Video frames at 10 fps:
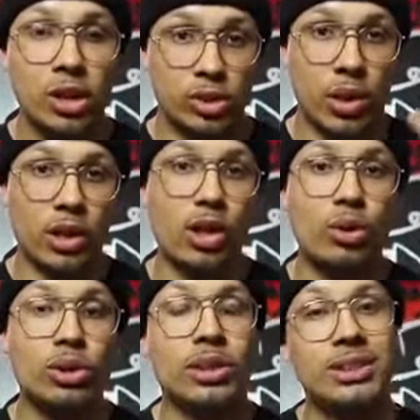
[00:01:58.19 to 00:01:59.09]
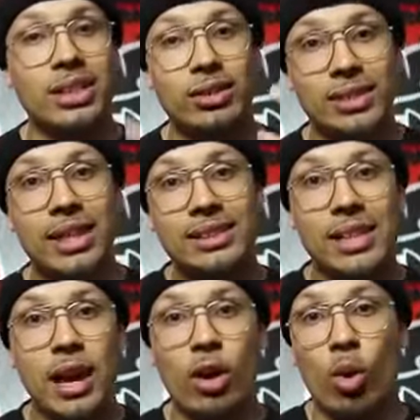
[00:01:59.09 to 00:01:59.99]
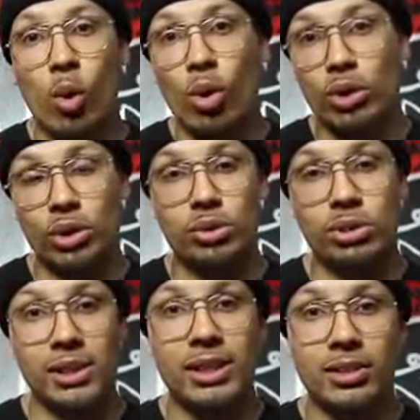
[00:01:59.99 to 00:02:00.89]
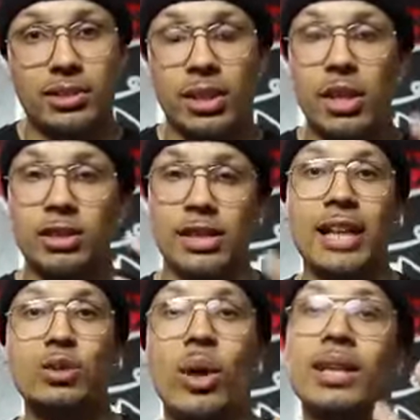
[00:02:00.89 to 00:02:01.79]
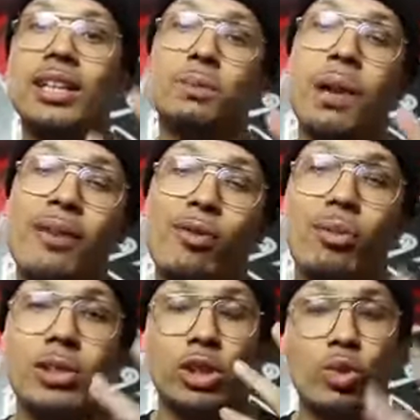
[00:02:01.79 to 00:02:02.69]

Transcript: So on GOAT, you can sell dead stock or used sneakers. So that's why this platform is a